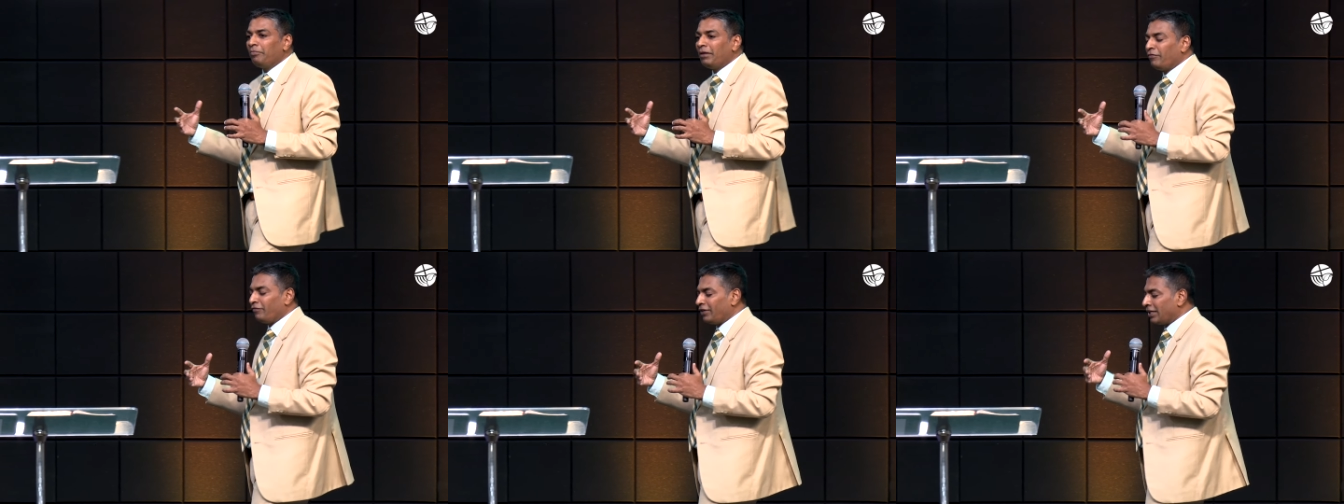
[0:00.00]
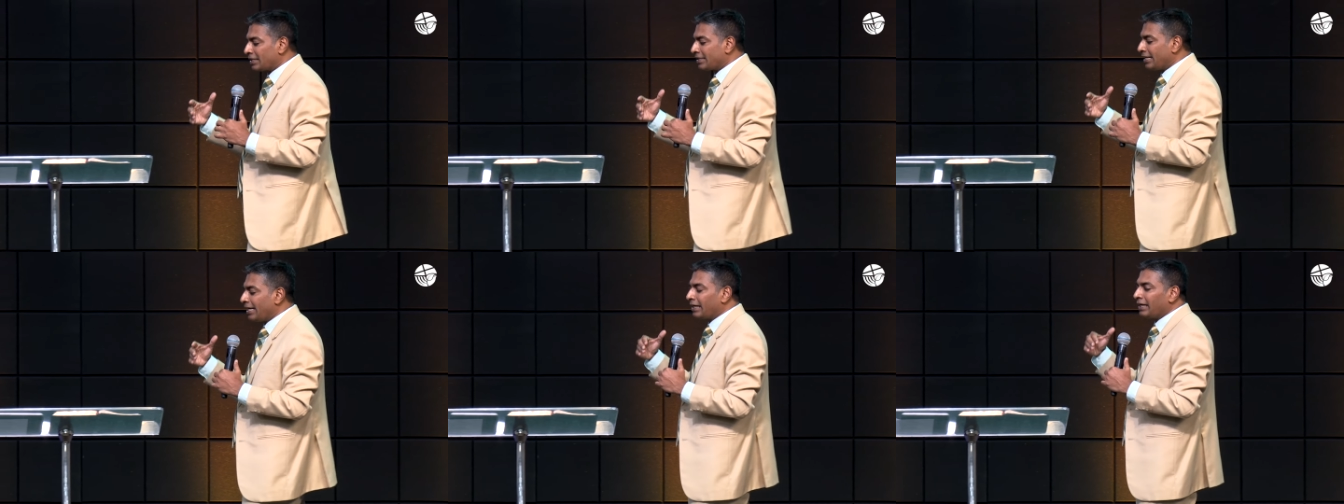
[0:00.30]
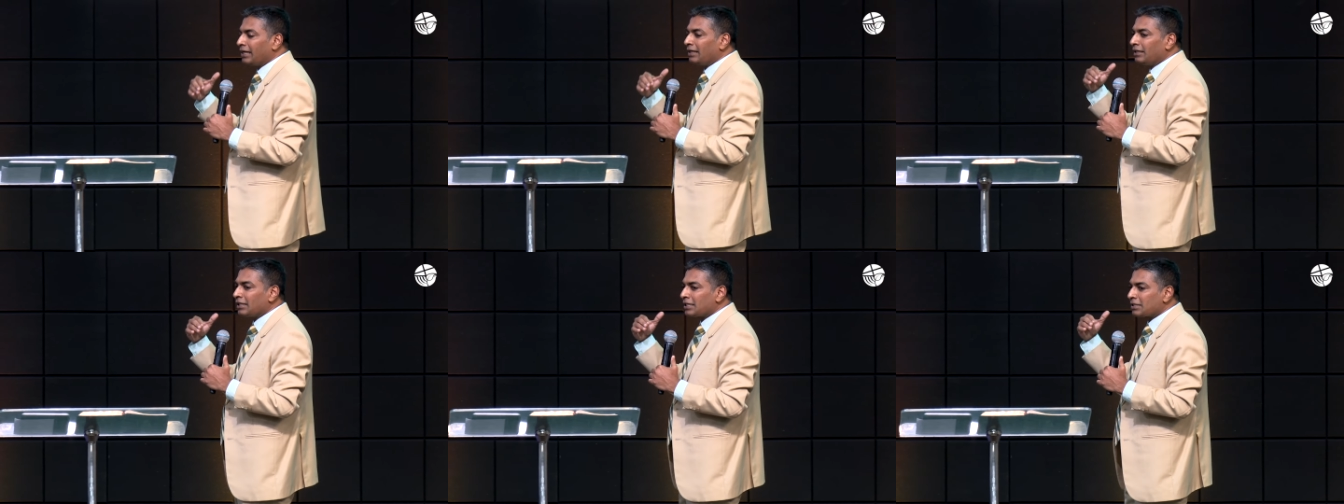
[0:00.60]
and we are
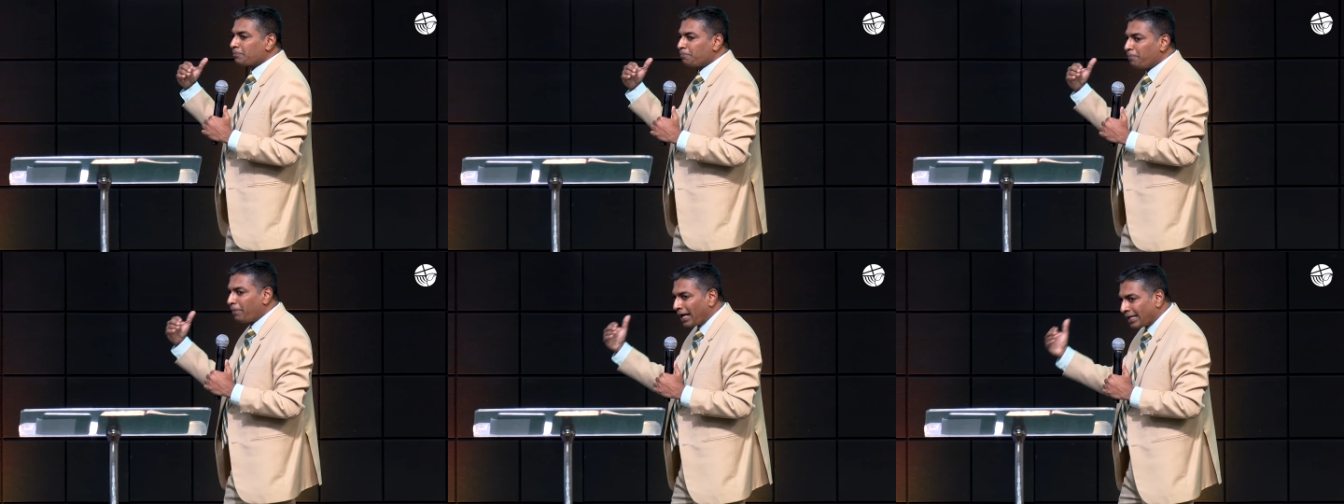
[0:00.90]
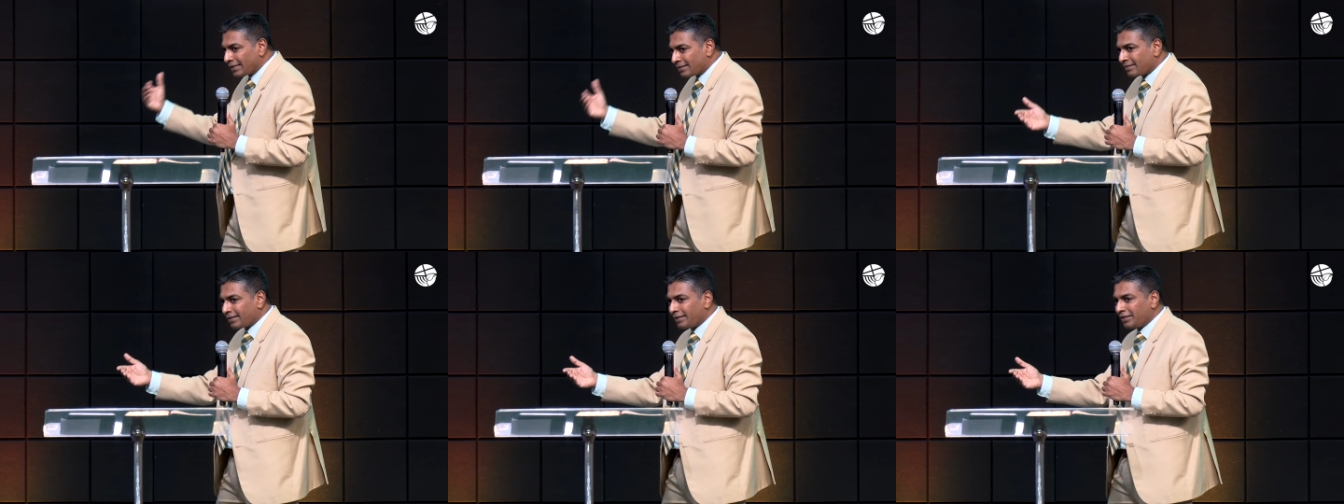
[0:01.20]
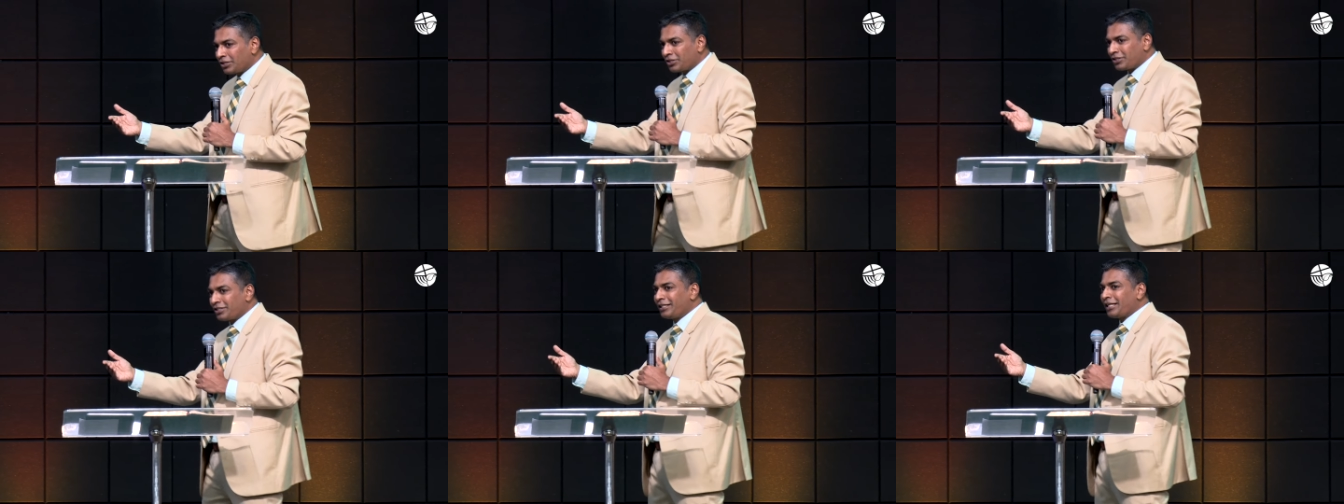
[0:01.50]
taking this
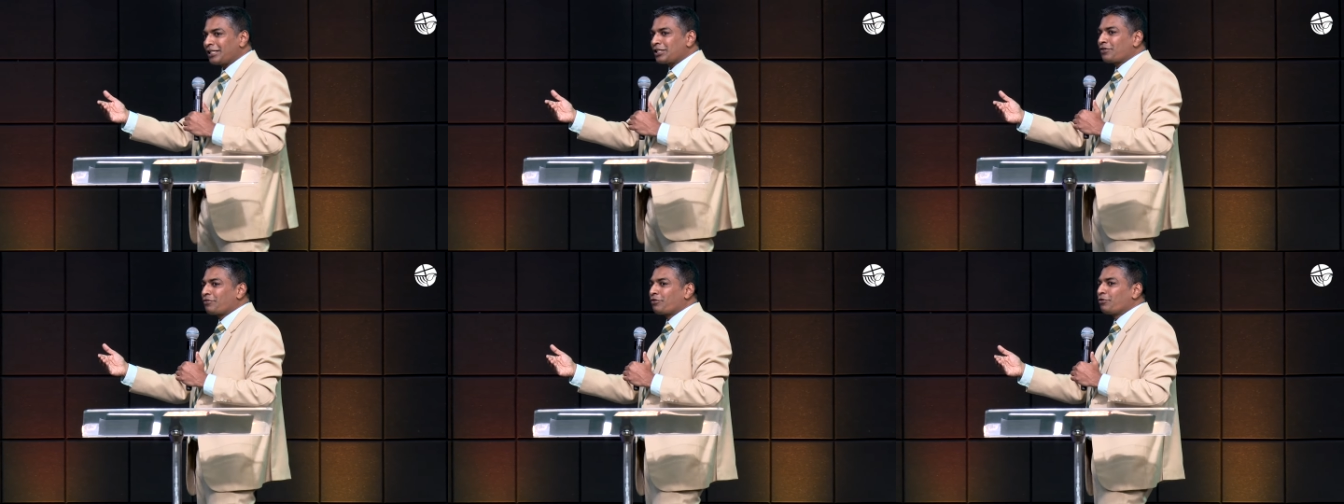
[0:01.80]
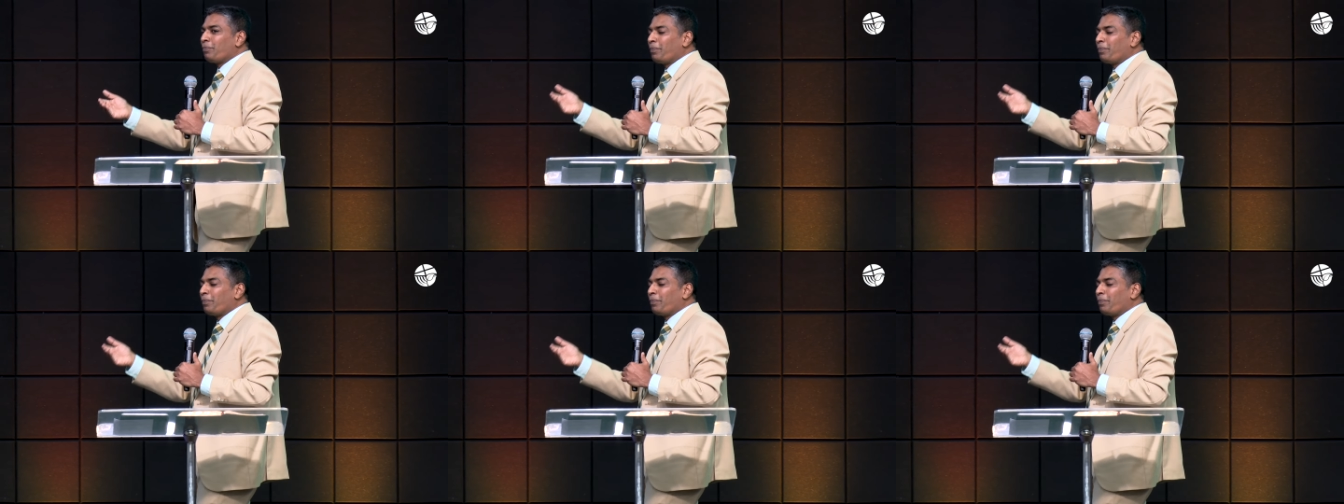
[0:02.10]
passage just to